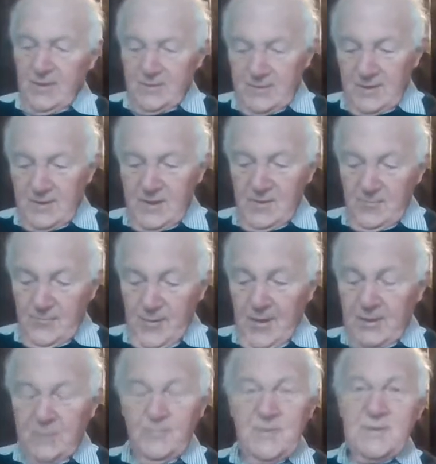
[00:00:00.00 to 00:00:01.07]
the
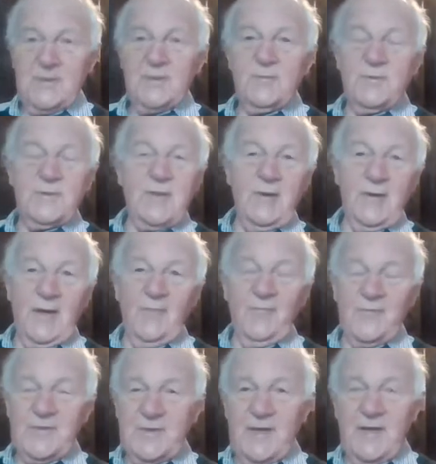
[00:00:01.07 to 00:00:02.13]
Parker business was going up
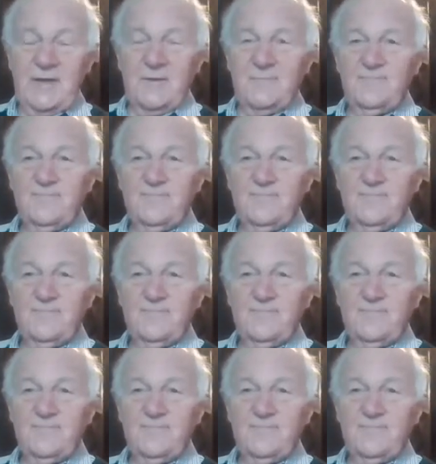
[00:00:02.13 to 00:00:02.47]
for sale.